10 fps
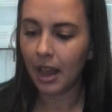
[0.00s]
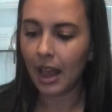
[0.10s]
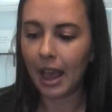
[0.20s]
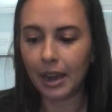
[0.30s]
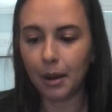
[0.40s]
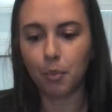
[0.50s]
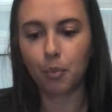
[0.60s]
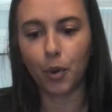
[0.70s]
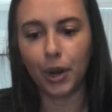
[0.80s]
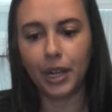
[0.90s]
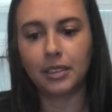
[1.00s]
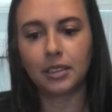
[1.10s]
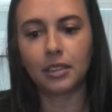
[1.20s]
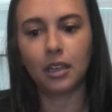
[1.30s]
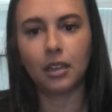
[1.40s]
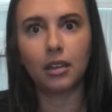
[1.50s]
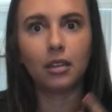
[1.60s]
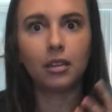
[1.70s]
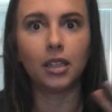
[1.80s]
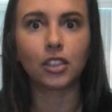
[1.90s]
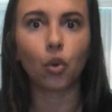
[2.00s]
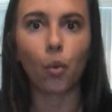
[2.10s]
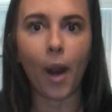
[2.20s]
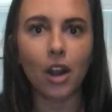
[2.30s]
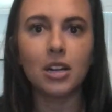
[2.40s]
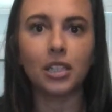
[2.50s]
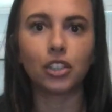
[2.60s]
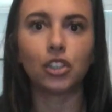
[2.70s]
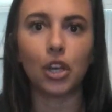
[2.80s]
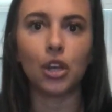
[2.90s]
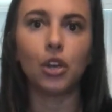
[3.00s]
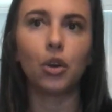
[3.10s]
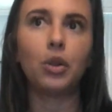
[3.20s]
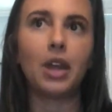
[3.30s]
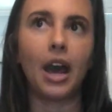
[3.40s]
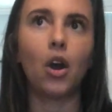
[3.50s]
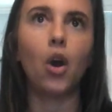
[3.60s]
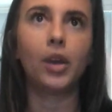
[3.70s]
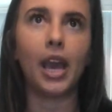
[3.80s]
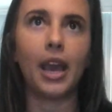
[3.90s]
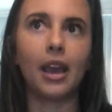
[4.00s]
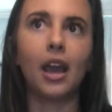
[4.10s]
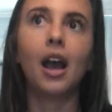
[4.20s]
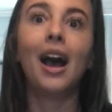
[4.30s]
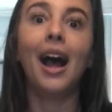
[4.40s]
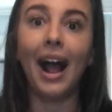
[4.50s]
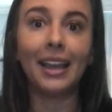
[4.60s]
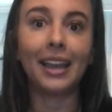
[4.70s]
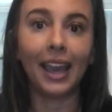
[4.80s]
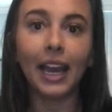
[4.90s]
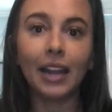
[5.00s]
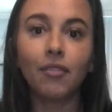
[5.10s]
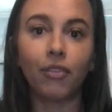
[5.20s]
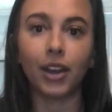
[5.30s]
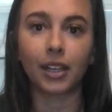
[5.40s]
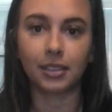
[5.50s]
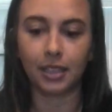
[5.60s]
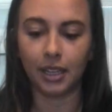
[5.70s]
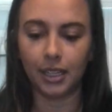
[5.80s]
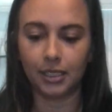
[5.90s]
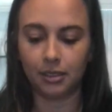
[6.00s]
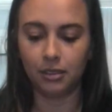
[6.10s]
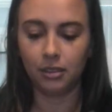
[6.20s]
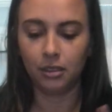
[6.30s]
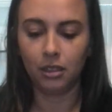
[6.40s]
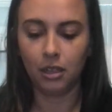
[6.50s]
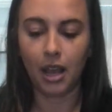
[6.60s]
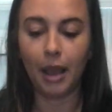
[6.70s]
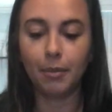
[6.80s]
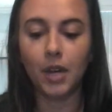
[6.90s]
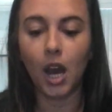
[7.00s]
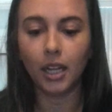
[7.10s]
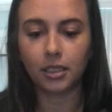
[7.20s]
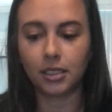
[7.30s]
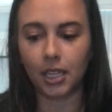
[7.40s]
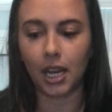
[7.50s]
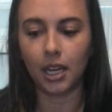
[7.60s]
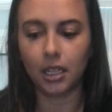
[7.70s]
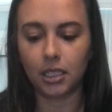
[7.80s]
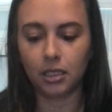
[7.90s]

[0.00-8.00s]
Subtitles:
and it brings this awareness to you that, okay, I can fix this. I'm not stuck.